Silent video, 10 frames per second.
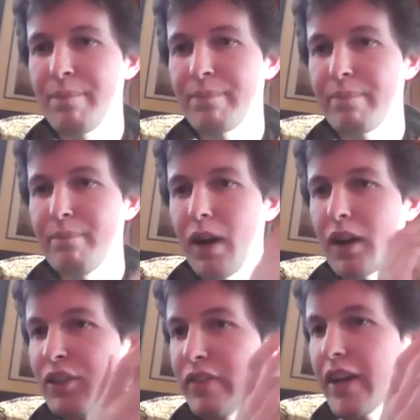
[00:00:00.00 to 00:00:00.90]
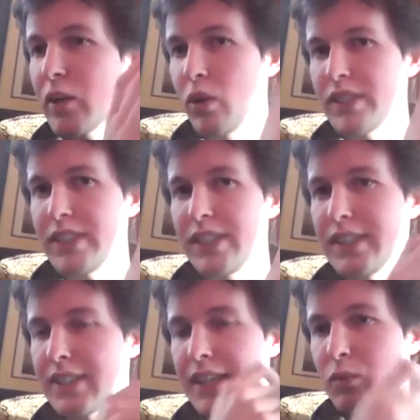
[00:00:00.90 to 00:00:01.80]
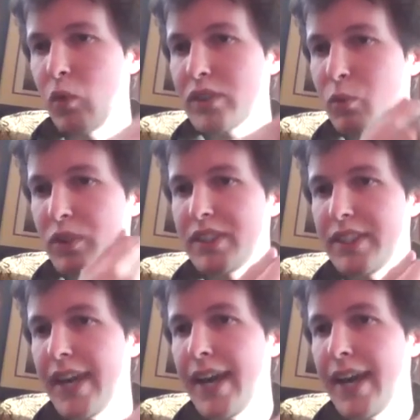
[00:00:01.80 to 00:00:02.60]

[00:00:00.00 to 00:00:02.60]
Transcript: markers of air quality, things like what's in the air,